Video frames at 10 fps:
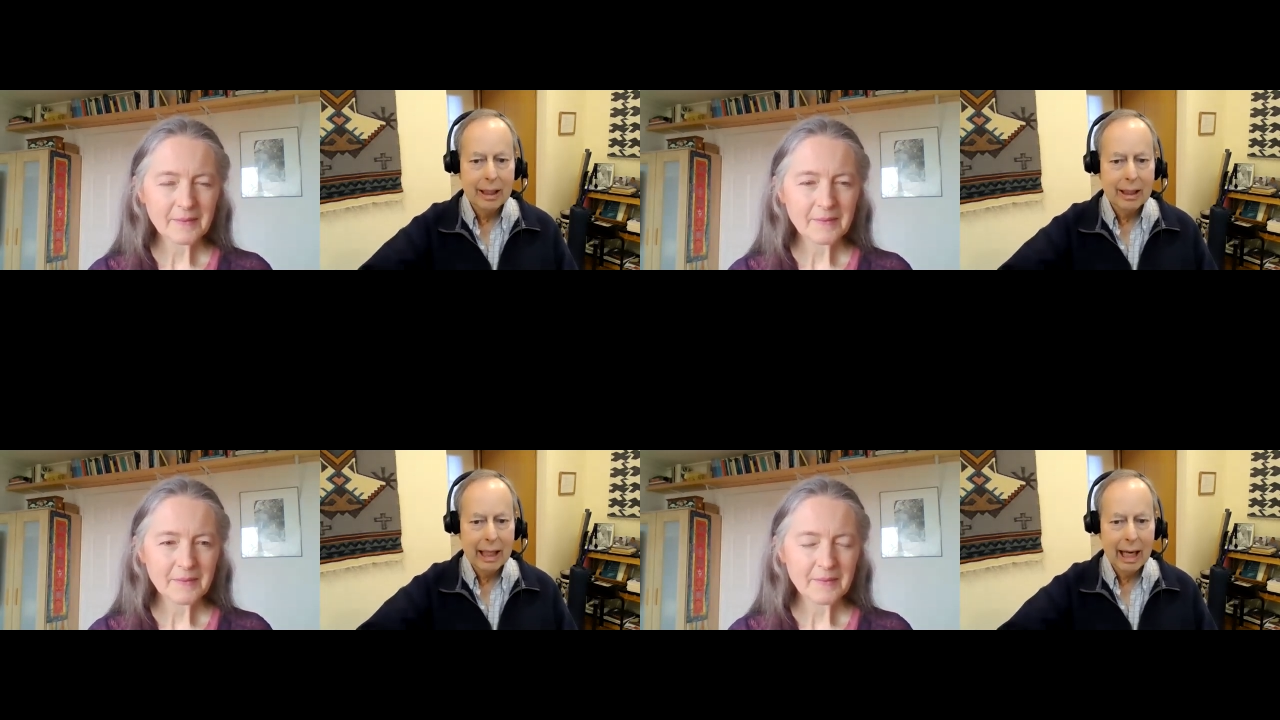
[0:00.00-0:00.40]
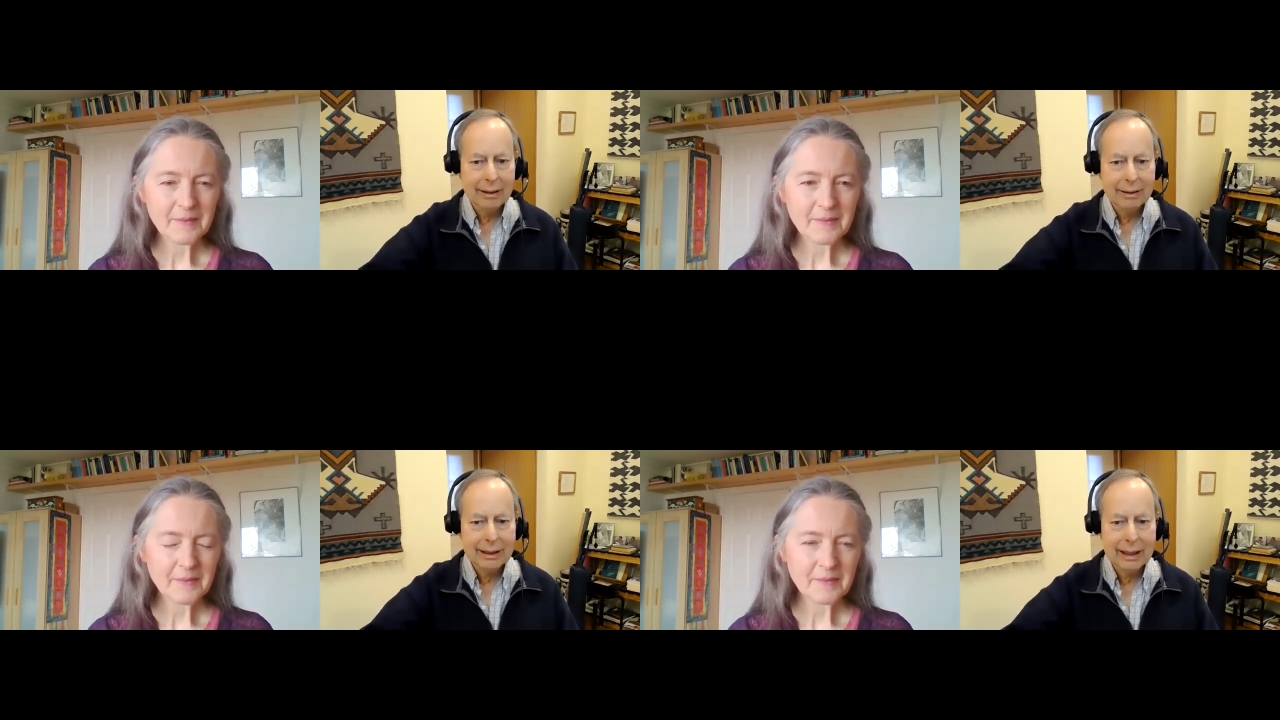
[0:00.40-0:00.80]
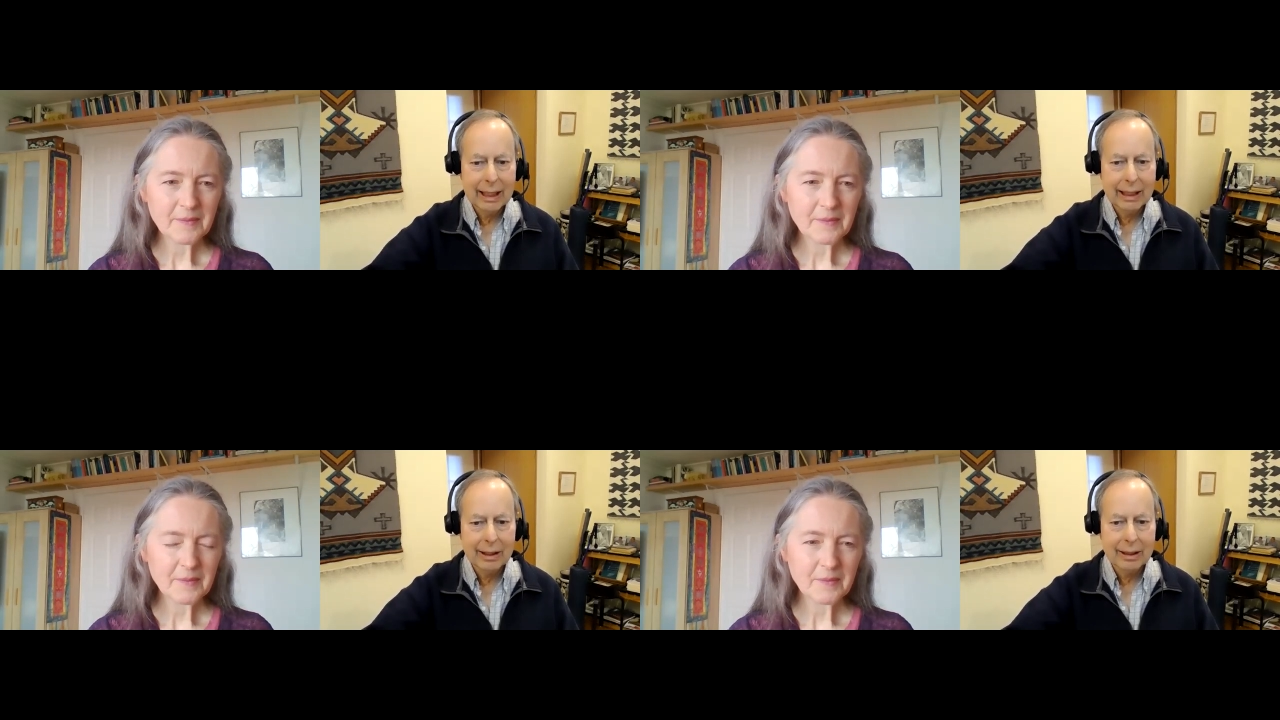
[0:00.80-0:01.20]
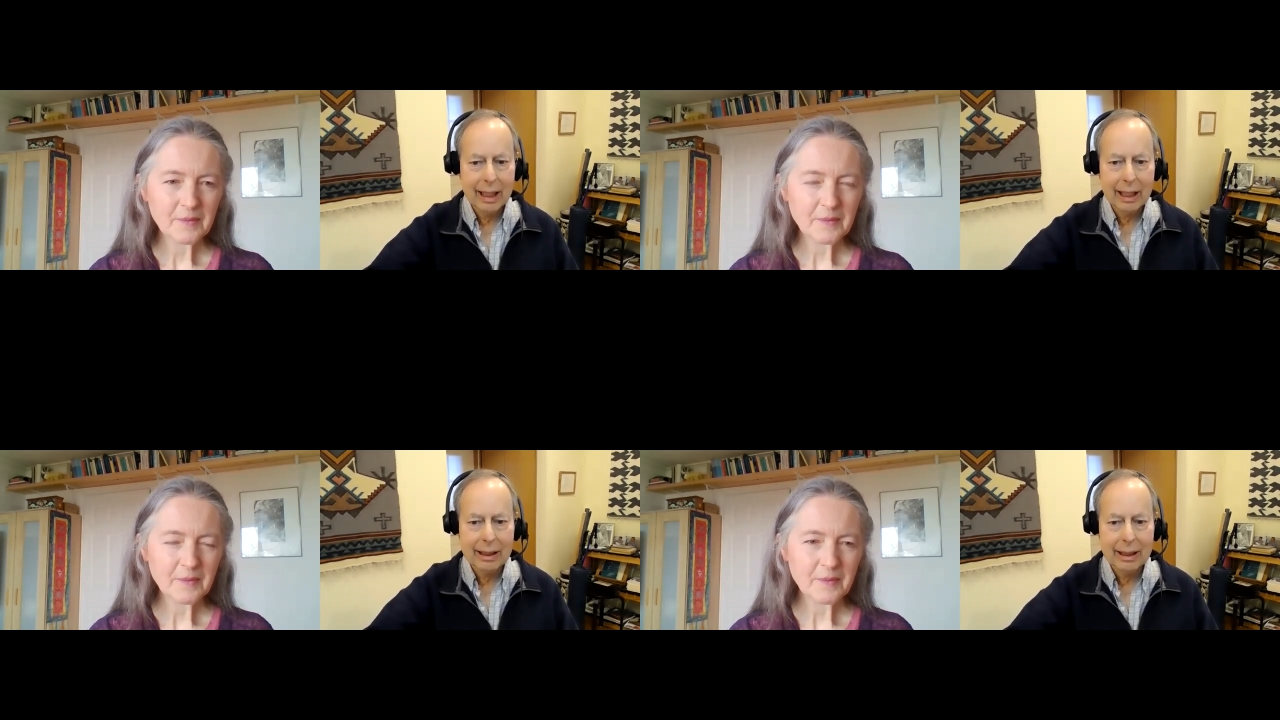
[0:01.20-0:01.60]
Speaker 1: the Alexander
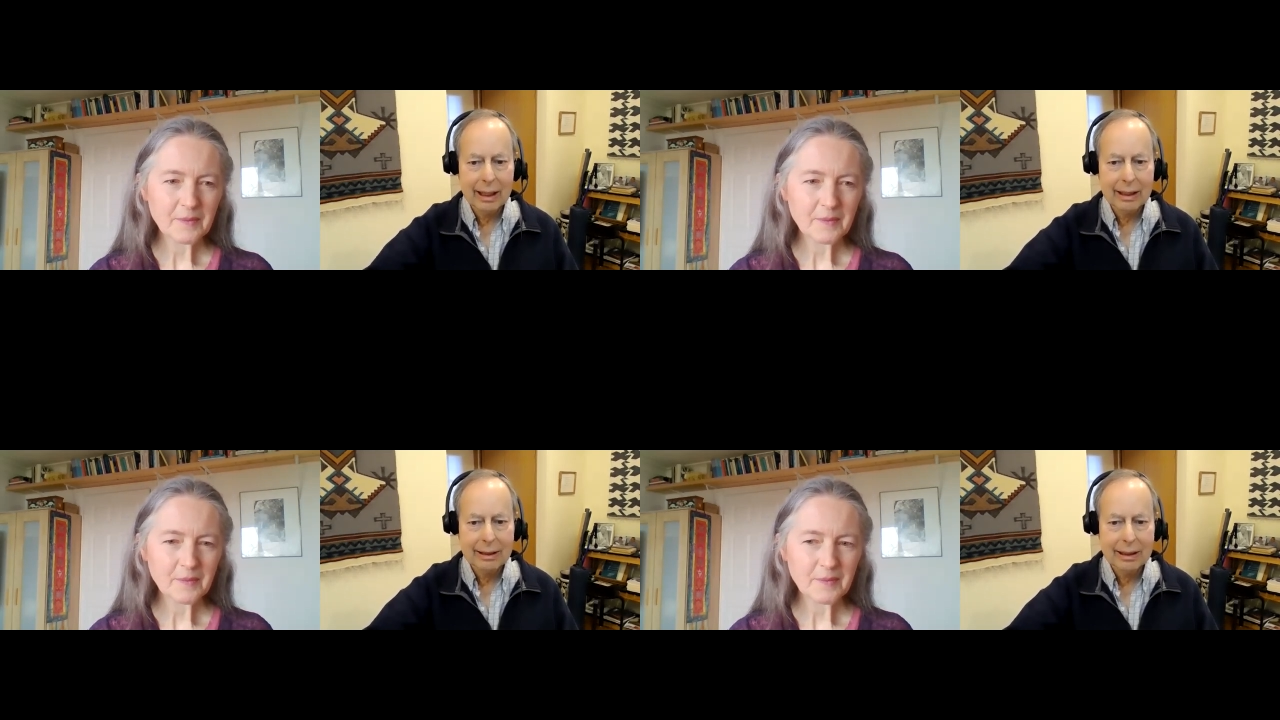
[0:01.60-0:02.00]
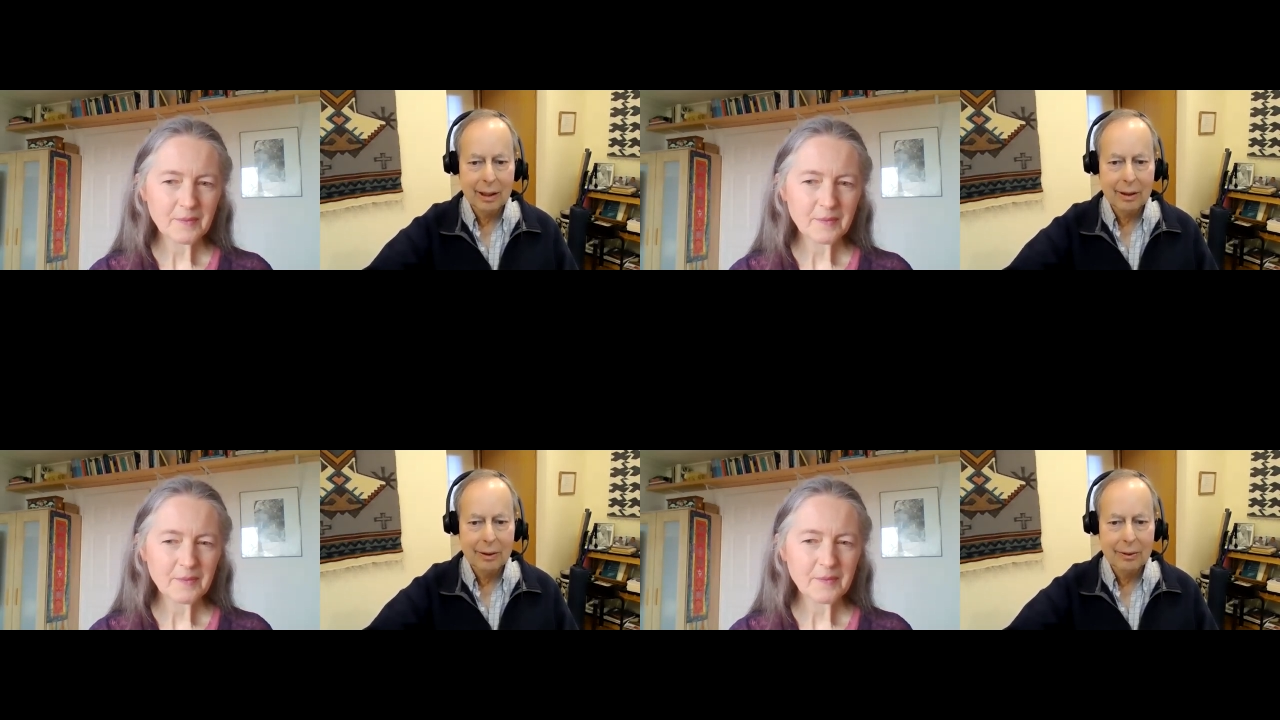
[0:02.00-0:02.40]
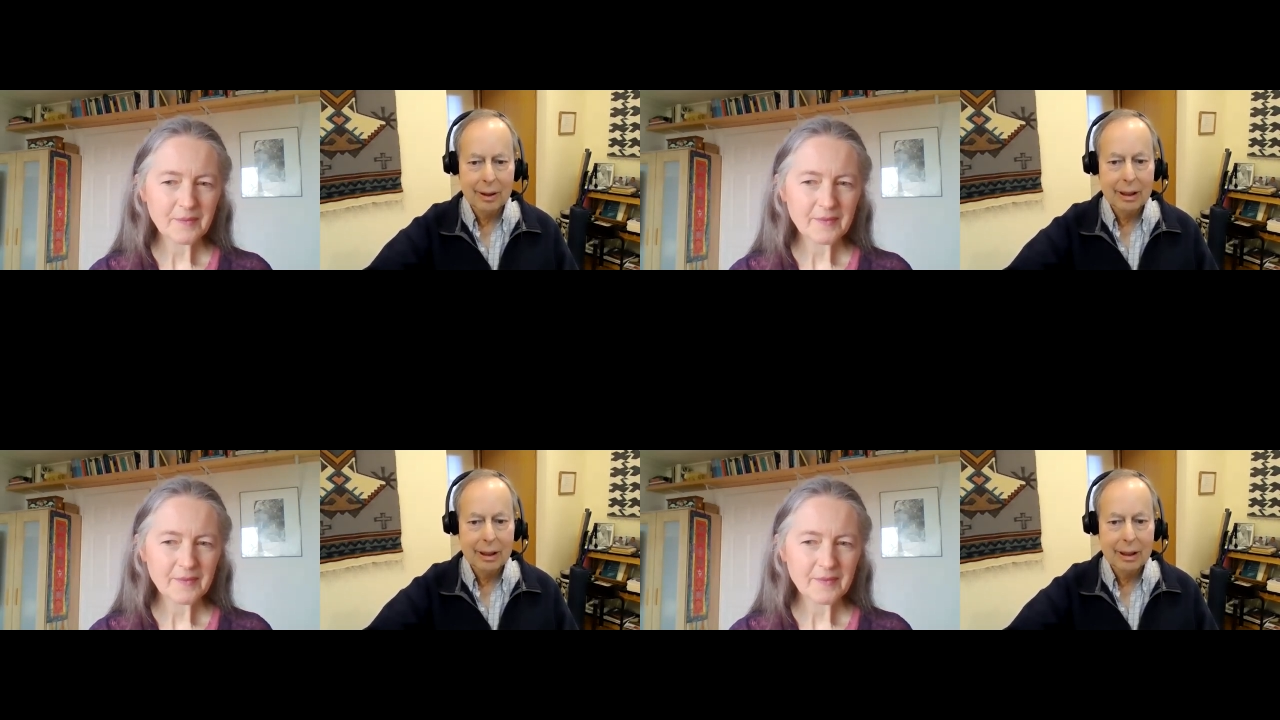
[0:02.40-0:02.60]
technique. So,